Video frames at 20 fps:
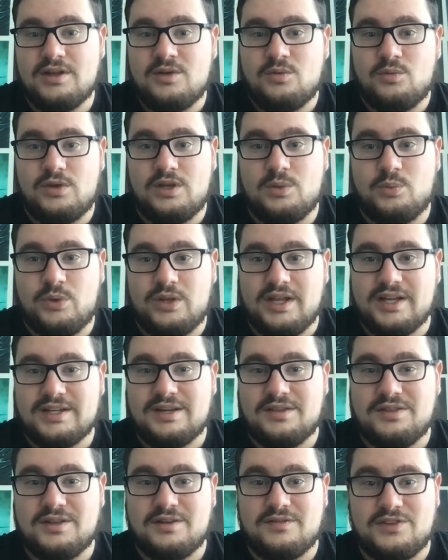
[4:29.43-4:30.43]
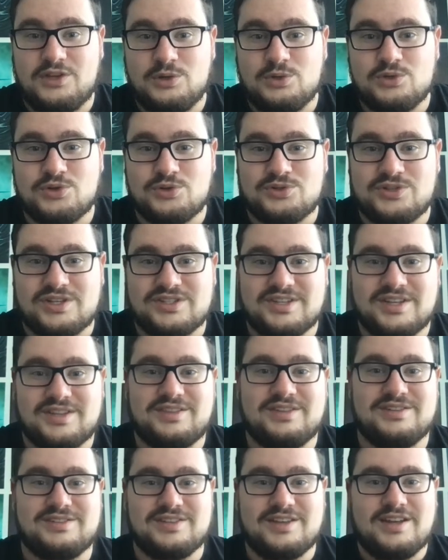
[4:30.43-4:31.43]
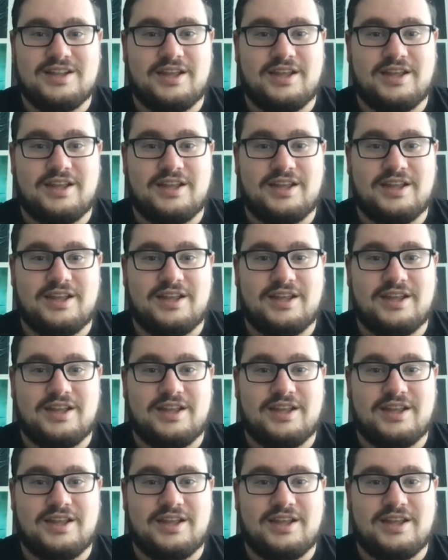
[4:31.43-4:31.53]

We like to think of users as like these,